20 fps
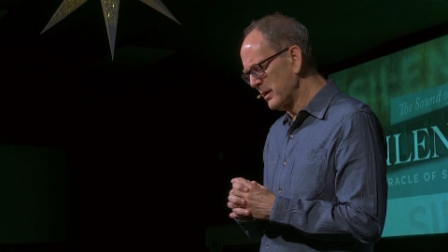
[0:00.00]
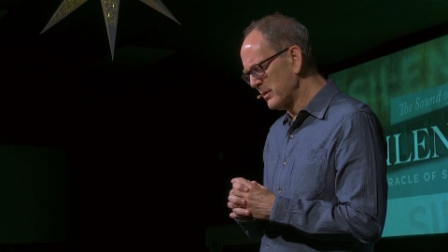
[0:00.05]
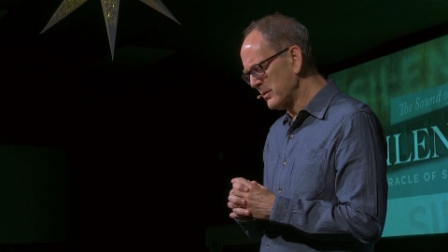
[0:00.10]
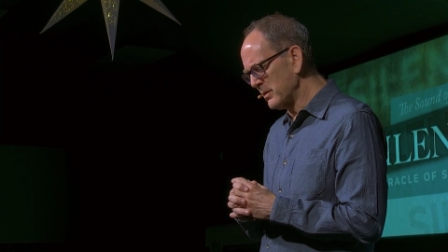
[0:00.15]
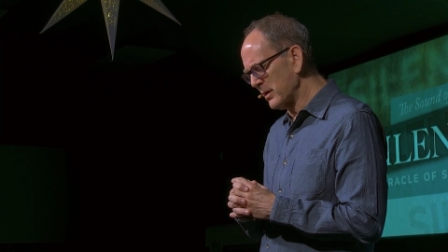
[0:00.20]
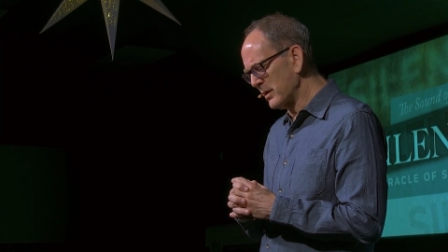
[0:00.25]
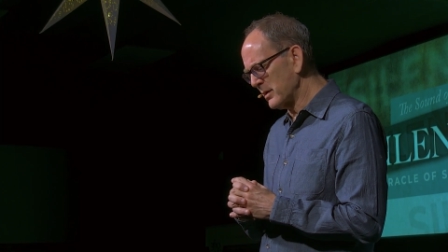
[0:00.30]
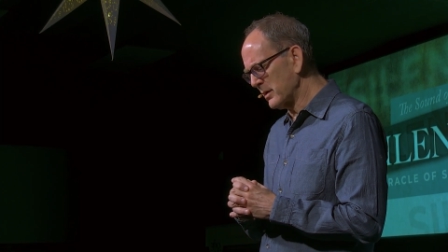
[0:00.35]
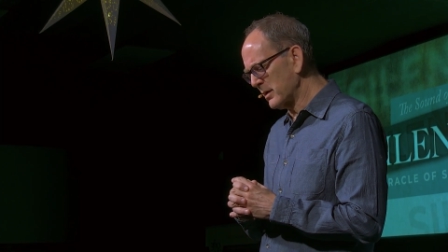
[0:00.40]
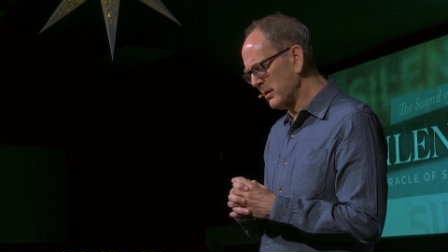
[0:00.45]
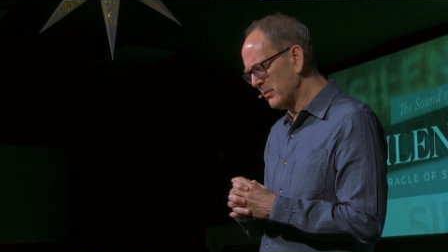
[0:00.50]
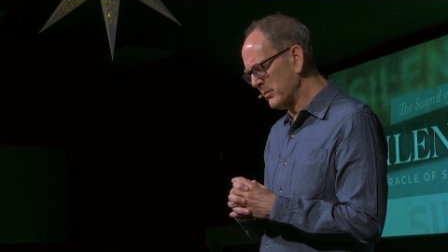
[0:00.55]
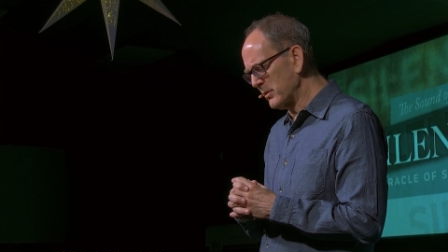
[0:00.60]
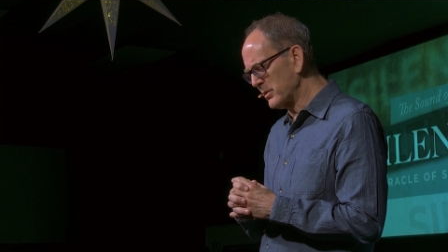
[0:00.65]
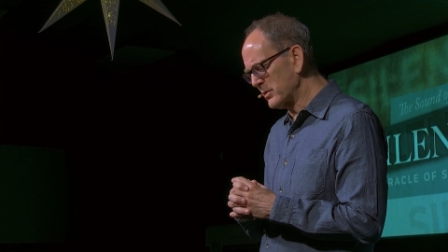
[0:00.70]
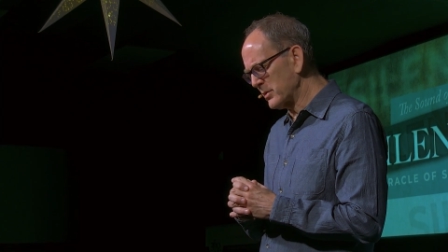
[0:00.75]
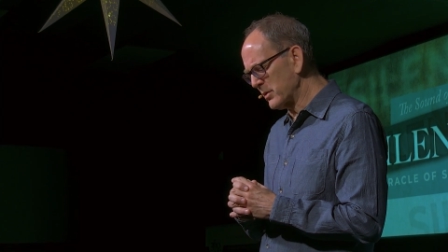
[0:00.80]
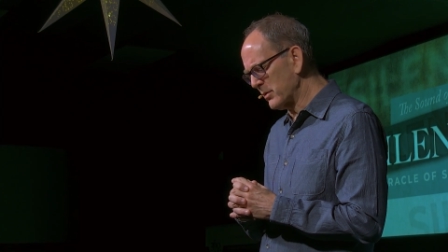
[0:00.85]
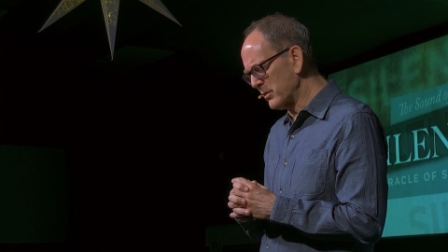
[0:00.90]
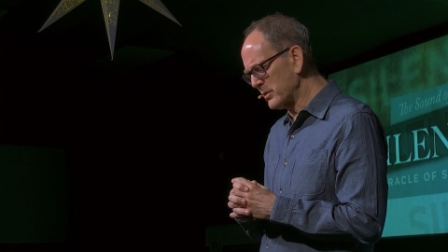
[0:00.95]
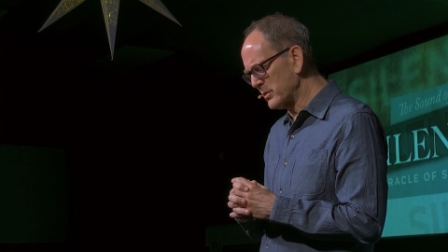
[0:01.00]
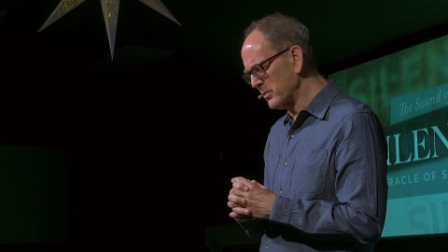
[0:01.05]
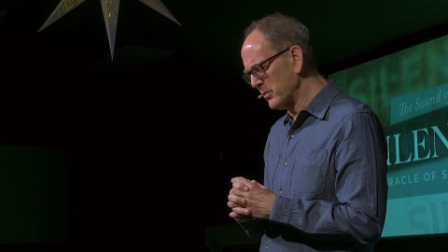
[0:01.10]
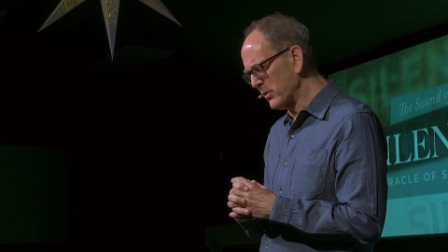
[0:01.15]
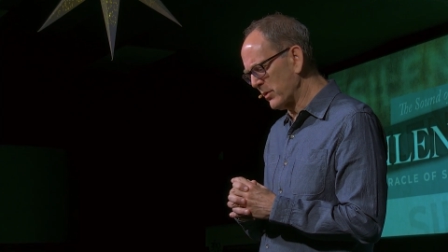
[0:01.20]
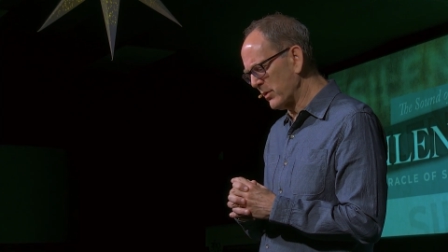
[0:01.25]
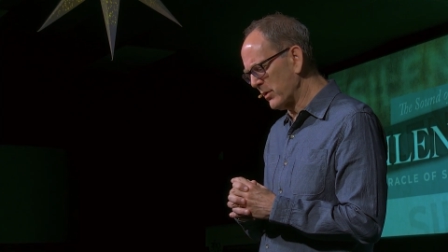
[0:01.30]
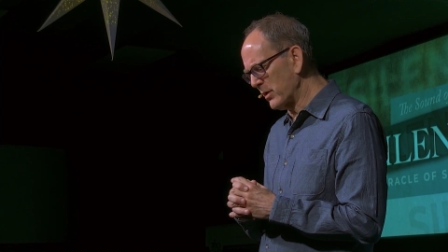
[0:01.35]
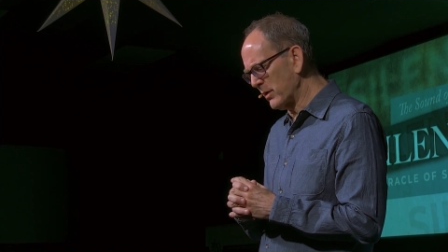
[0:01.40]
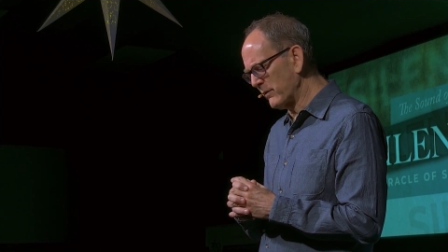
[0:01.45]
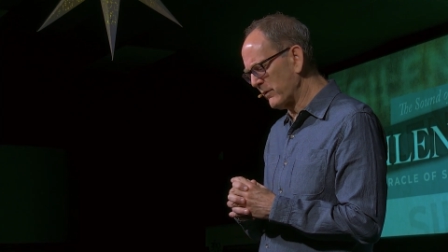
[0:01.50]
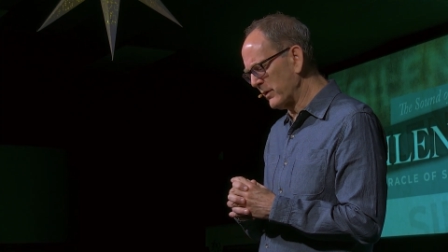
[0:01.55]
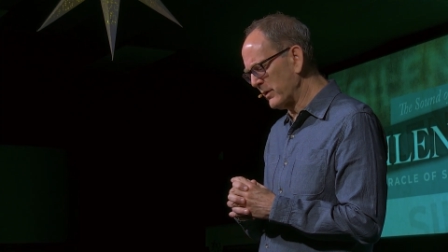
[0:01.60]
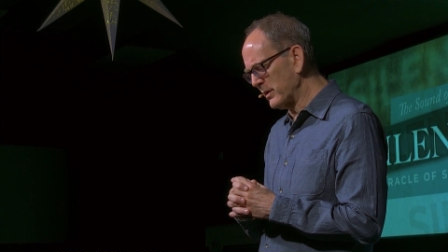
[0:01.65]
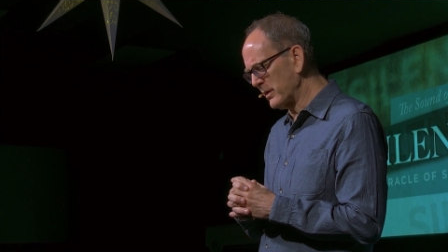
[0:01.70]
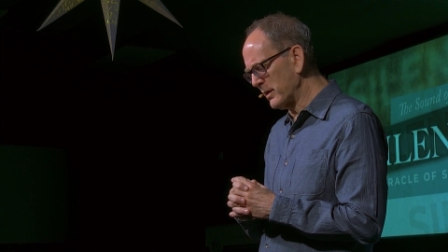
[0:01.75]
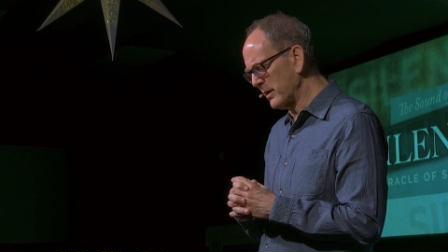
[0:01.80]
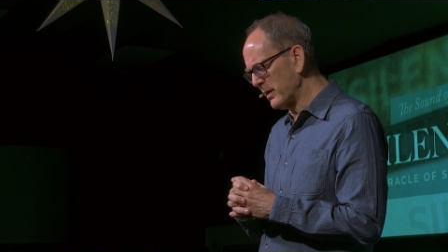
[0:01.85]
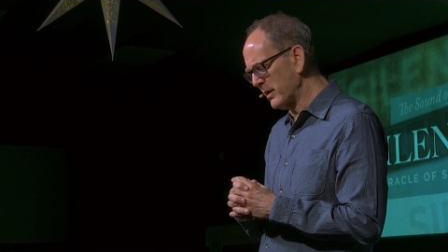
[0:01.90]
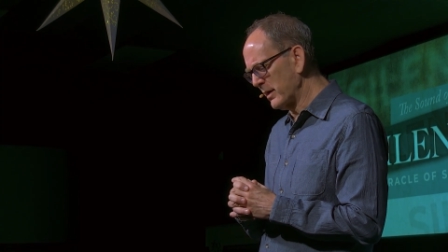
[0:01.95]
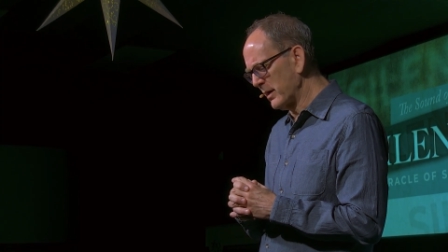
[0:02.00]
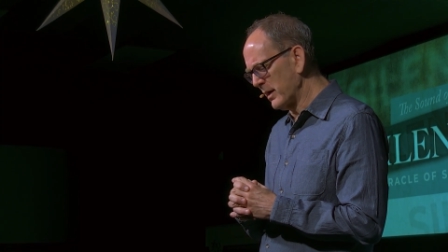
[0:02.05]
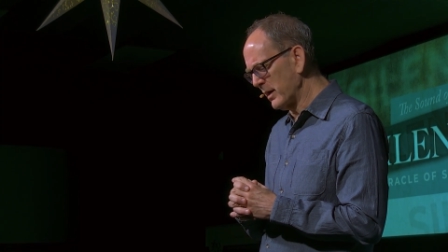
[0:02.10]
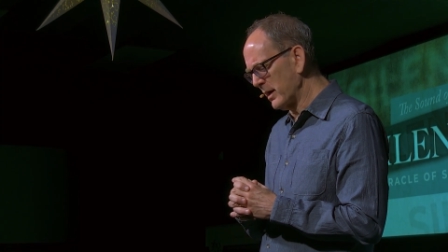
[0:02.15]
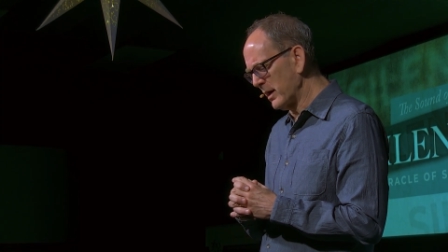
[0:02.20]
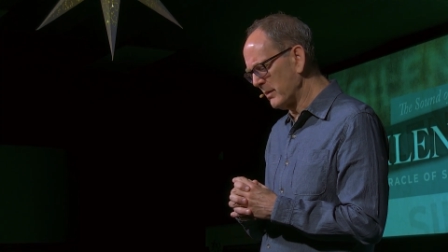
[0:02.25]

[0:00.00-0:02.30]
trying to come to church more often.